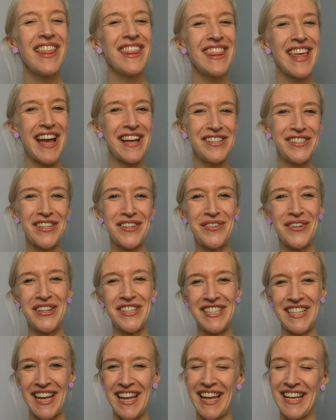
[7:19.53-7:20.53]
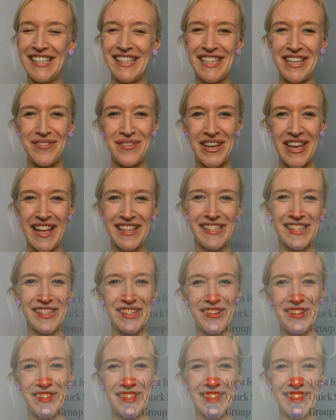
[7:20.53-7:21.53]
Thanks for watching and see you again
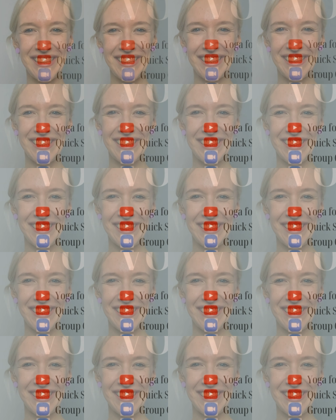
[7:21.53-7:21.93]
soon.